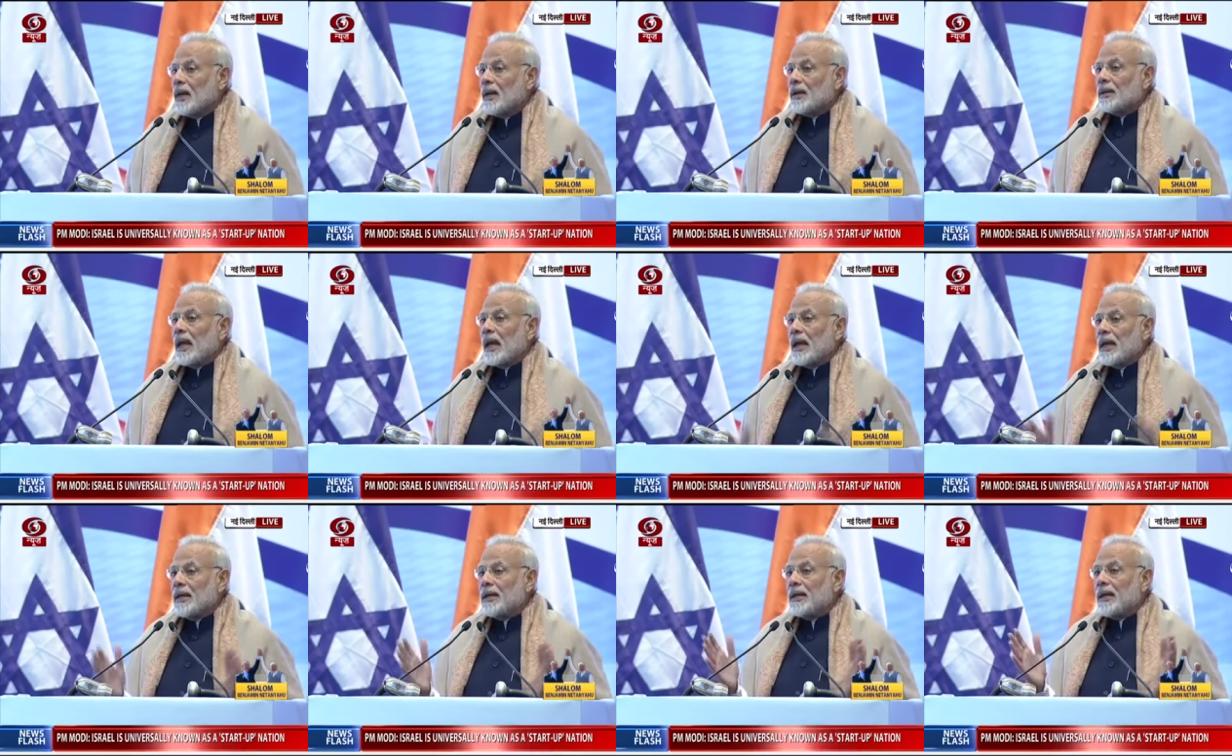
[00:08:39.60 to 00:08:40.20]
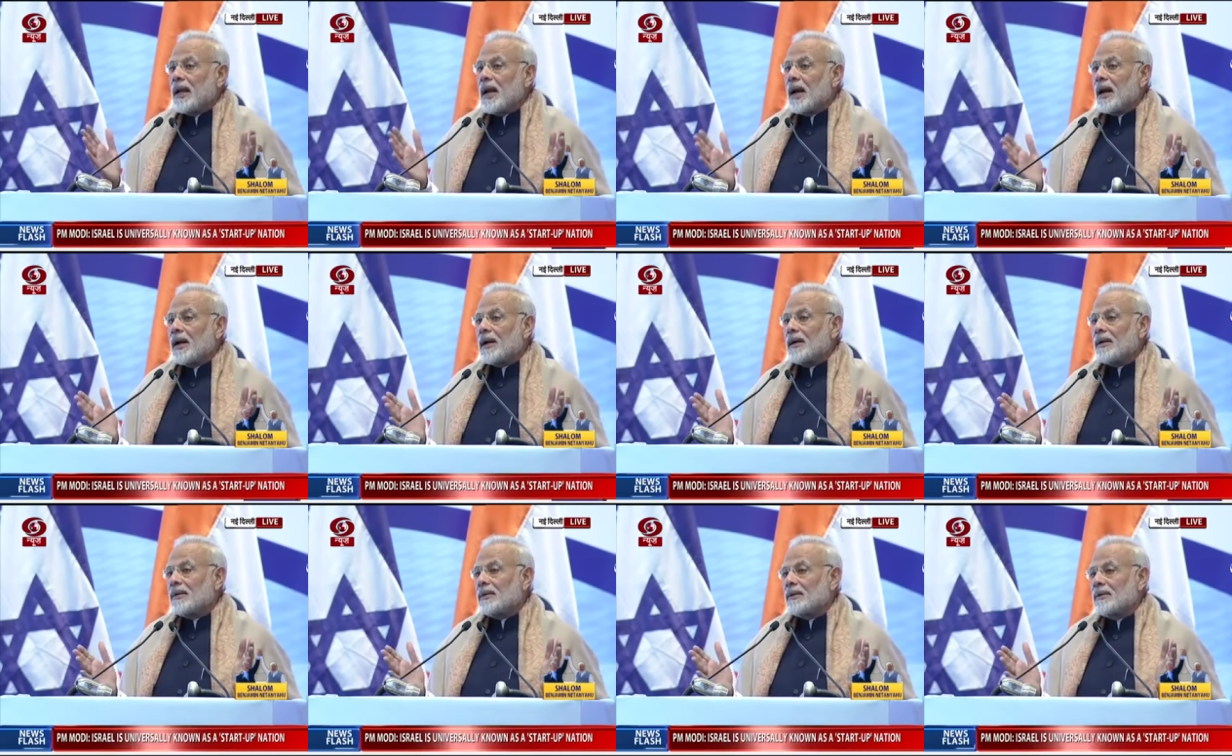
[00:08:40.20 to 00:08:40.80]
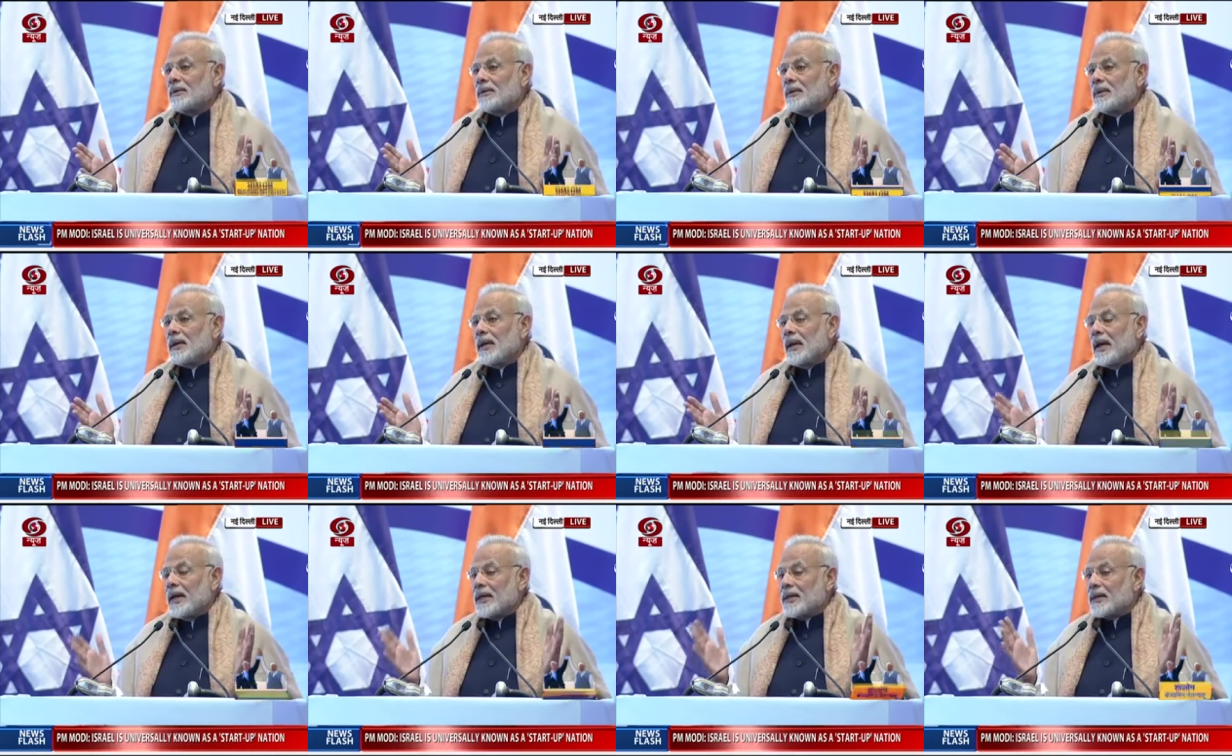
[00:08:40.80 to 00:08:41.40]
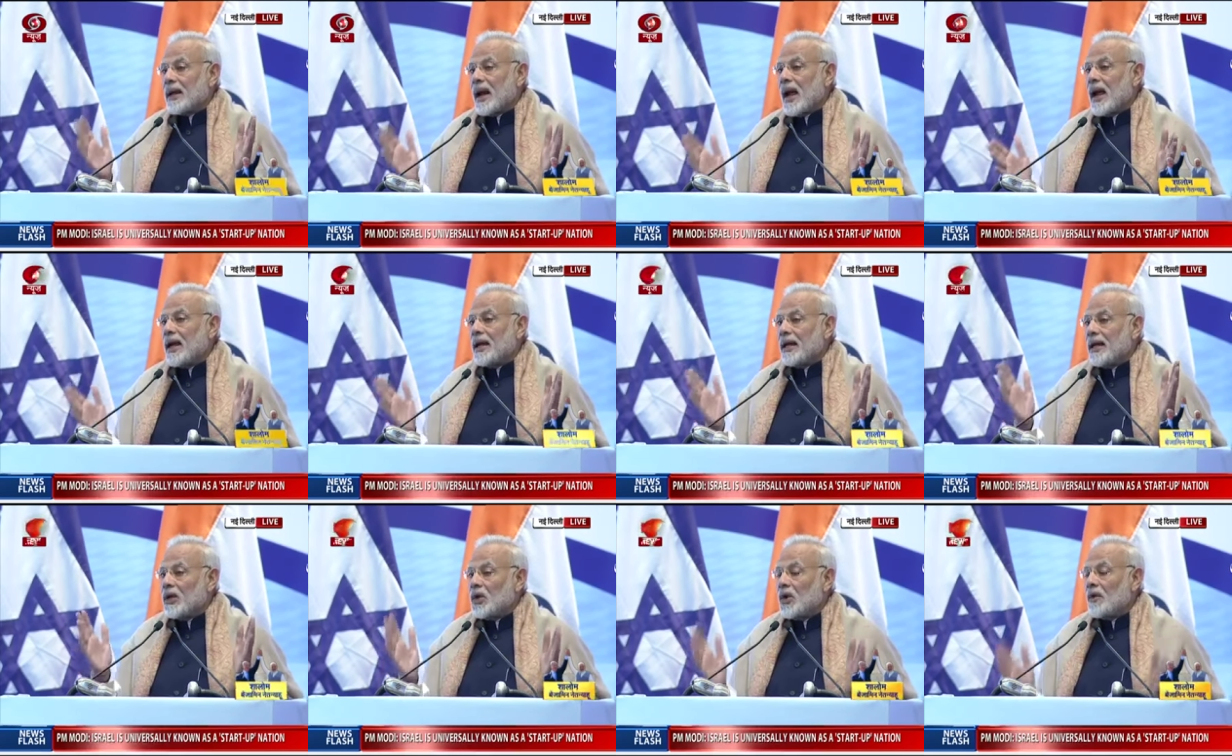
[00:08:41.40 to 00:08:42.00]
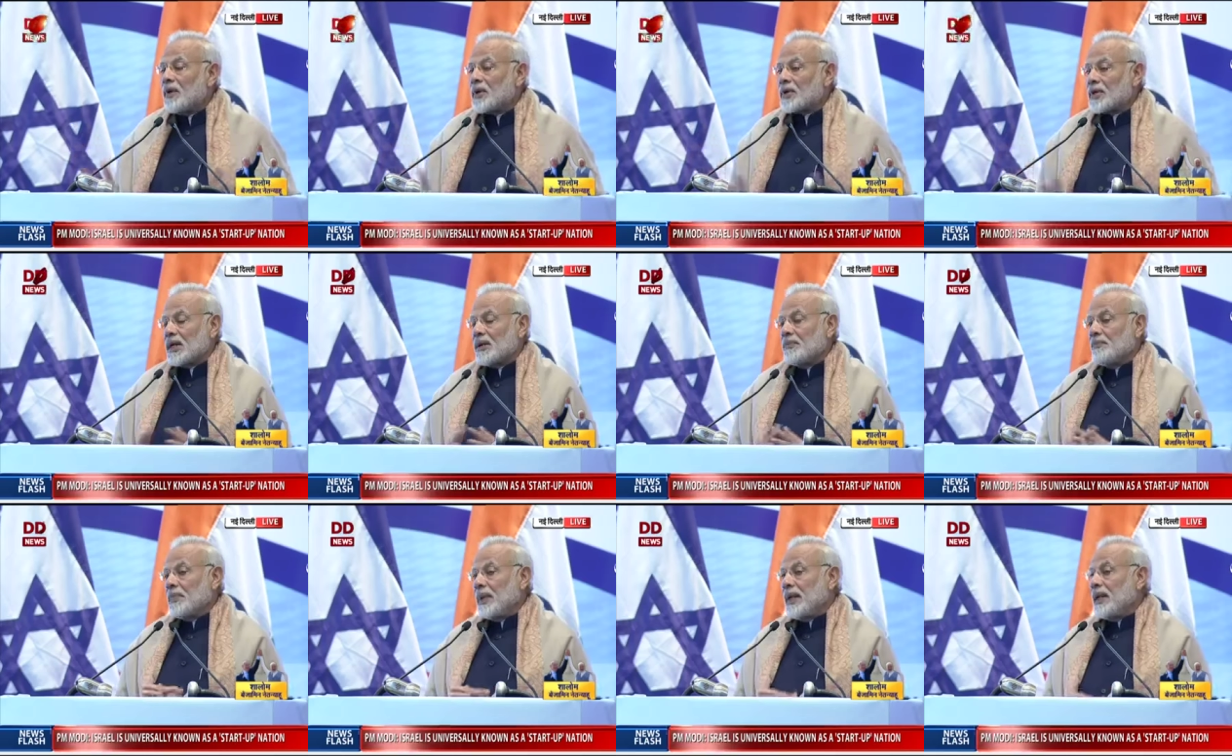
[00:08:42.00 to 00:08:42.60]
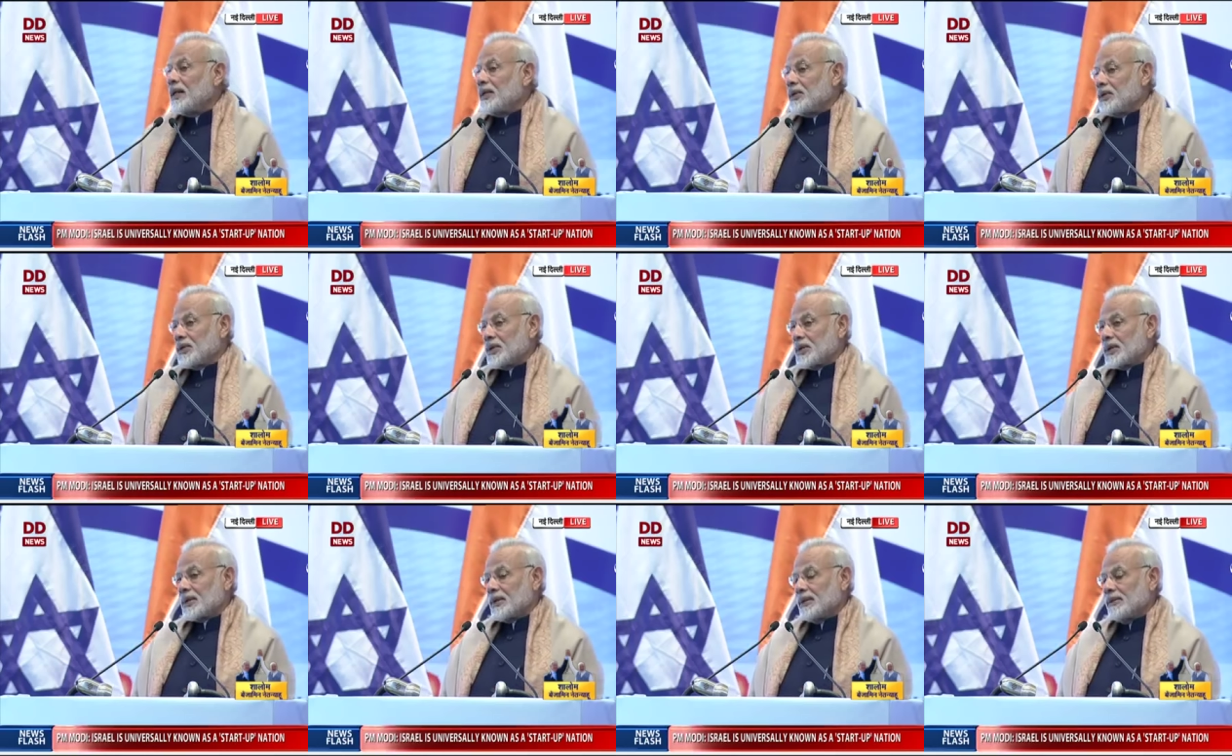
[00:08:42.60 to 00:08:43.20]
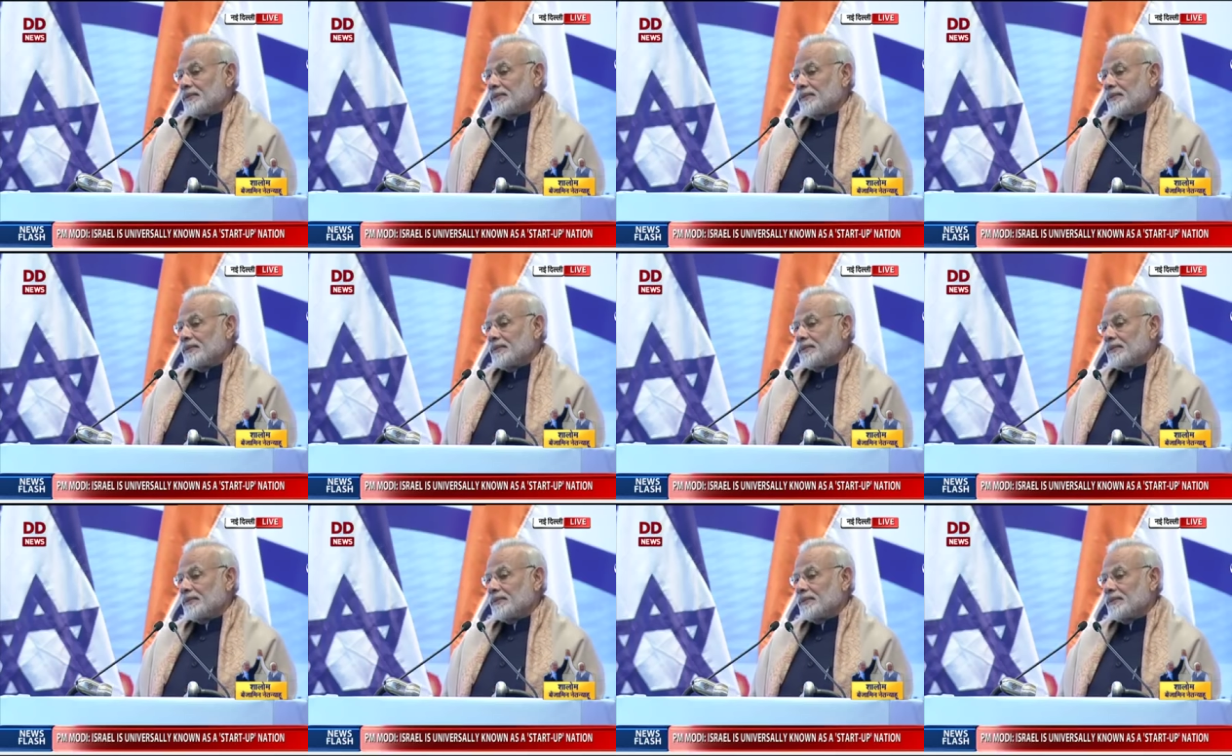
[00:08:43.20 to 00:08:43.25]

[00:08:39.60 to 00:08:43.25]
The India-Israel innovation bridge